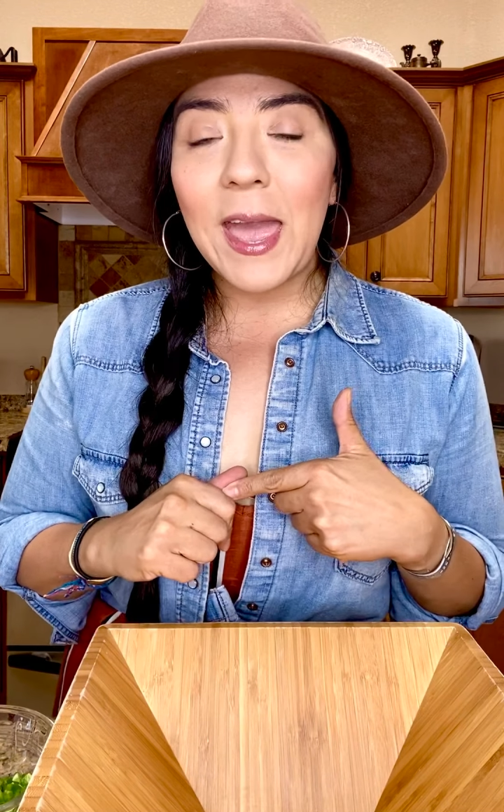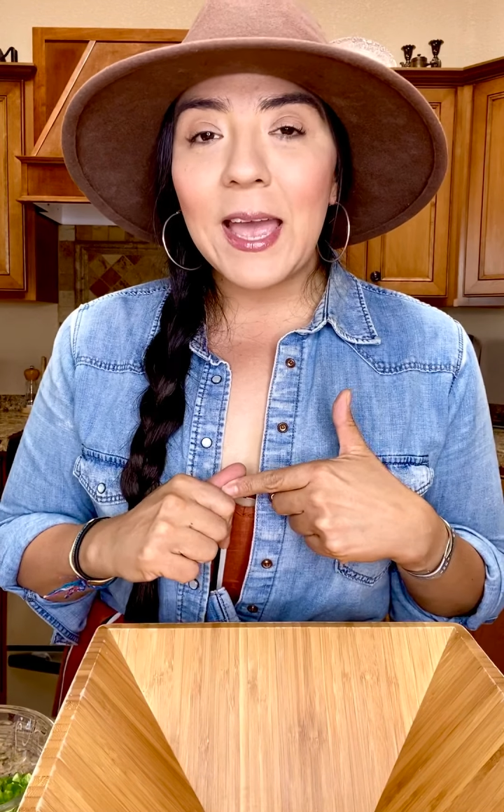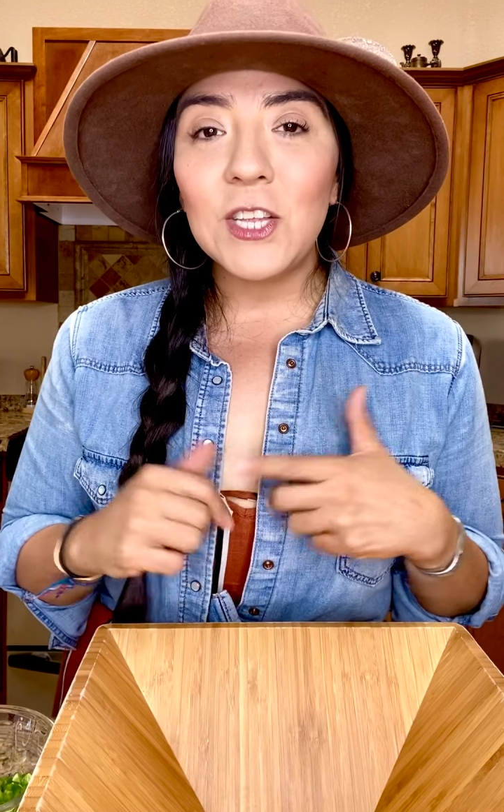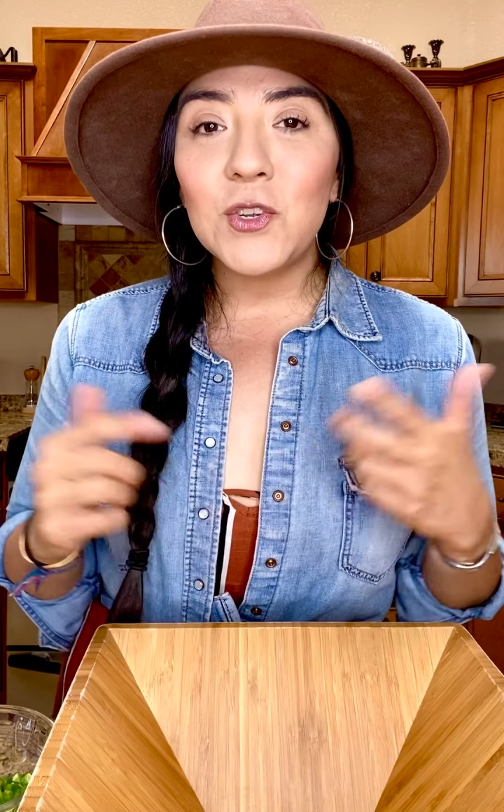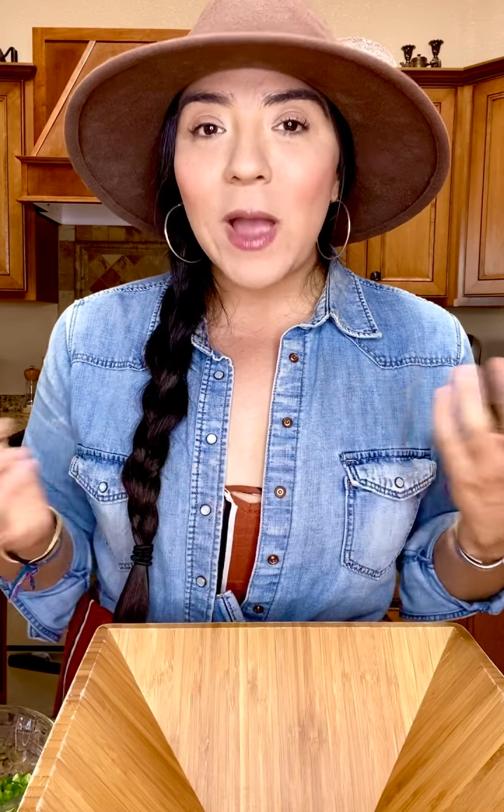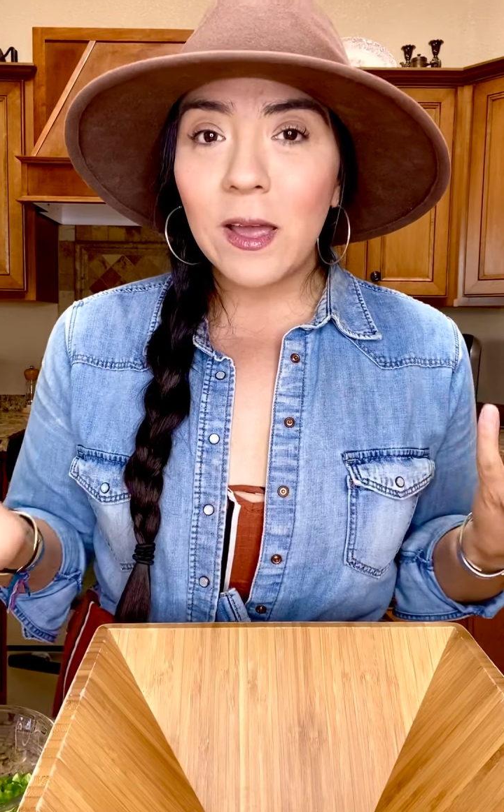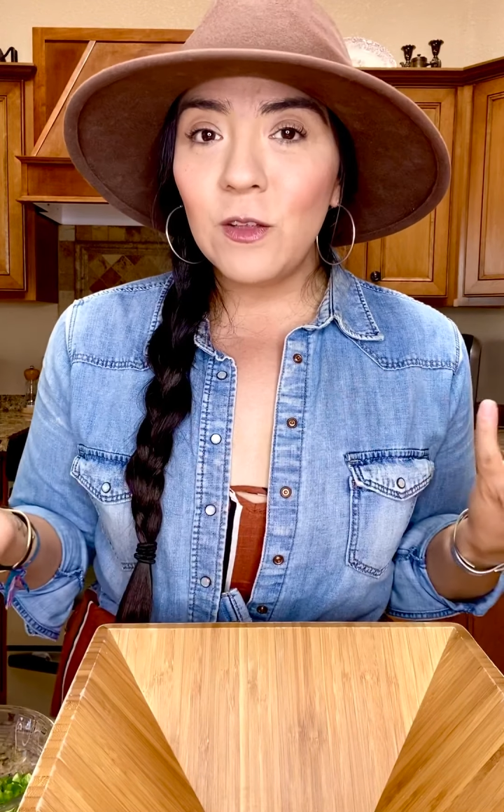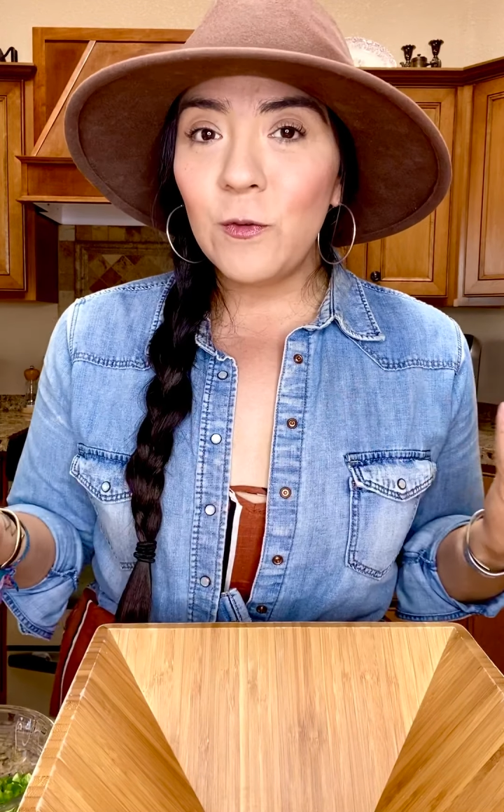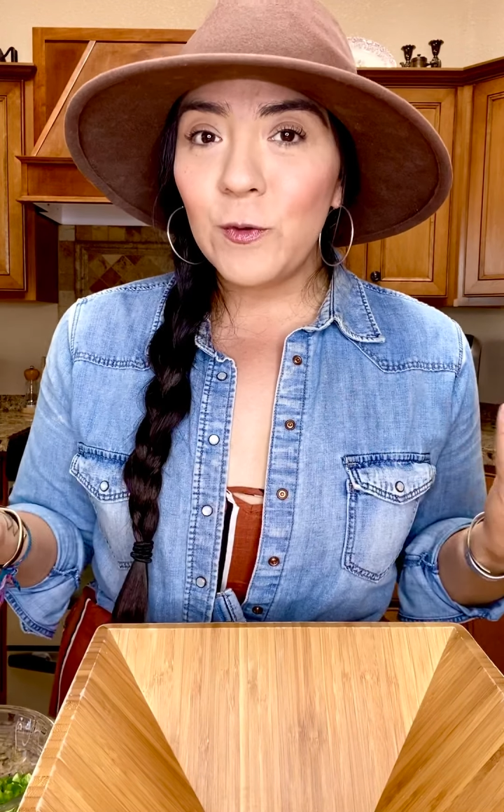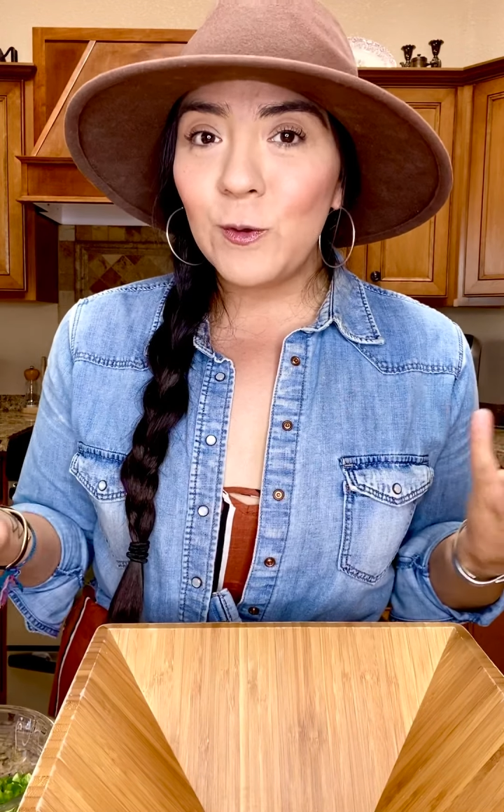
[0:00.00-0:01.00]
a
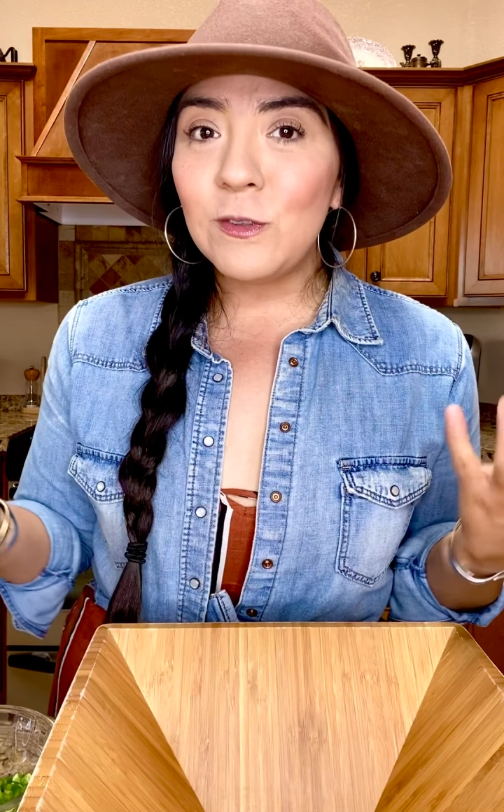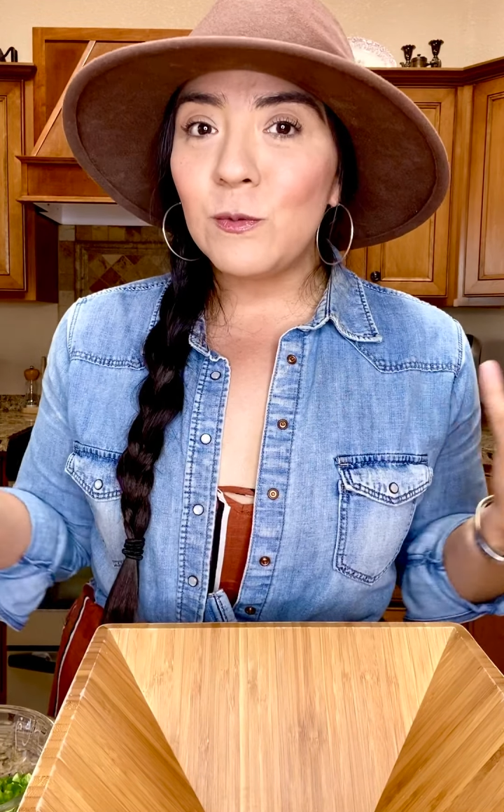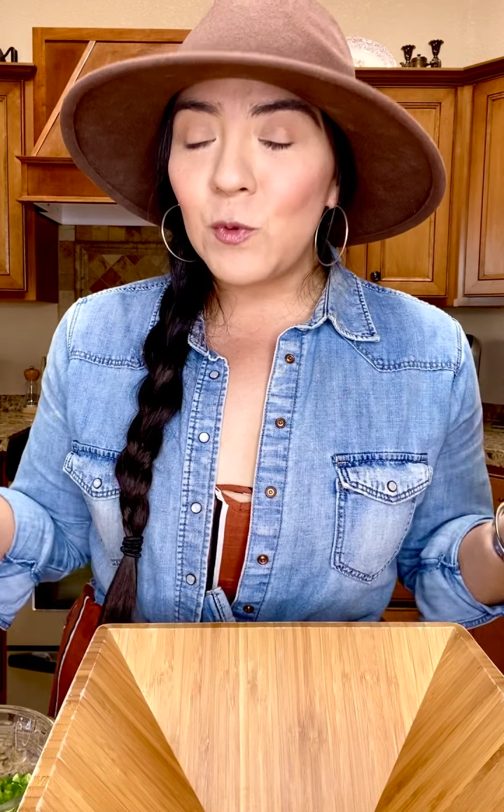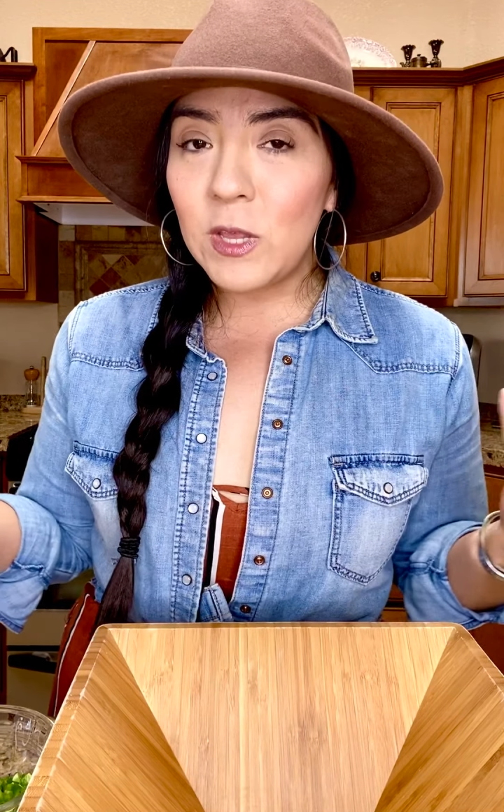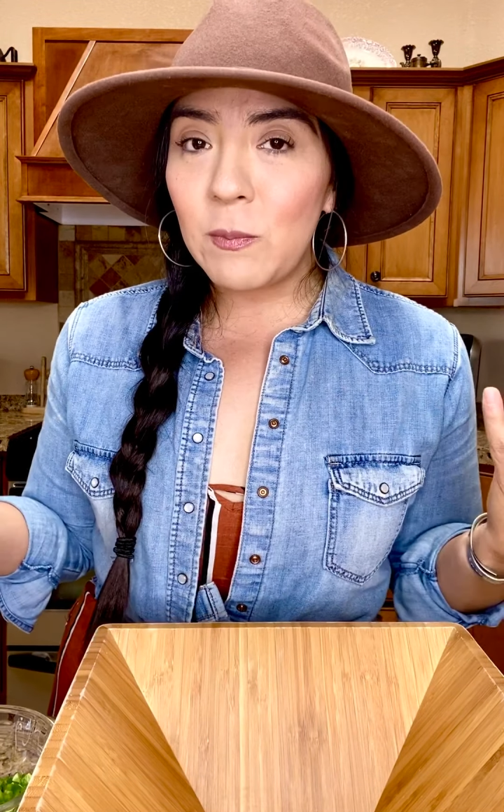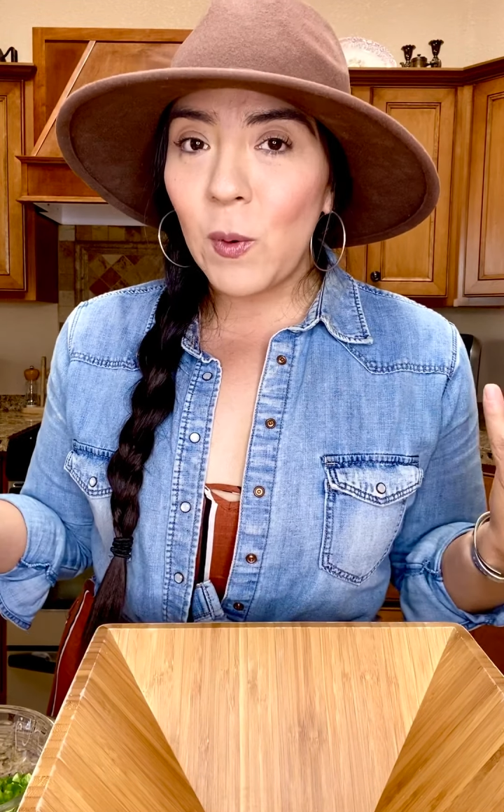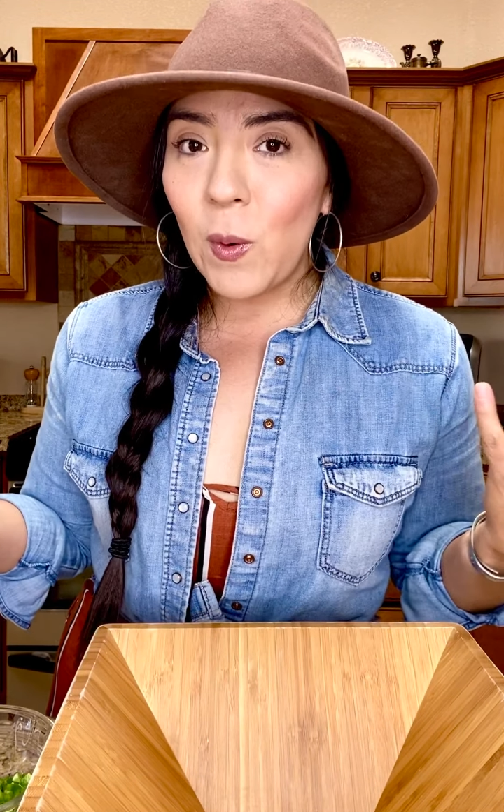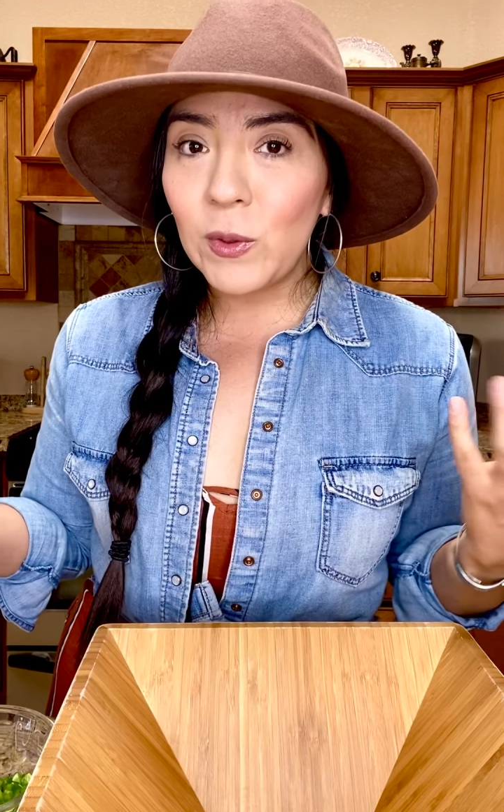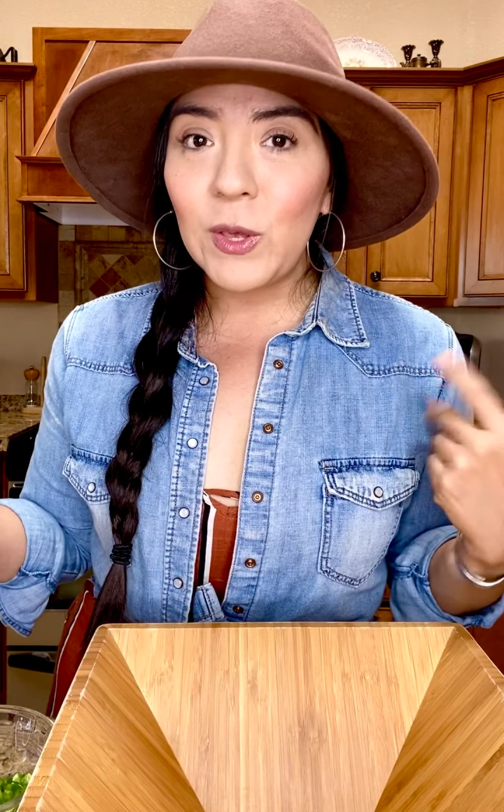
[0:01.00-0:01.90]
dragon fruit smoothie bowl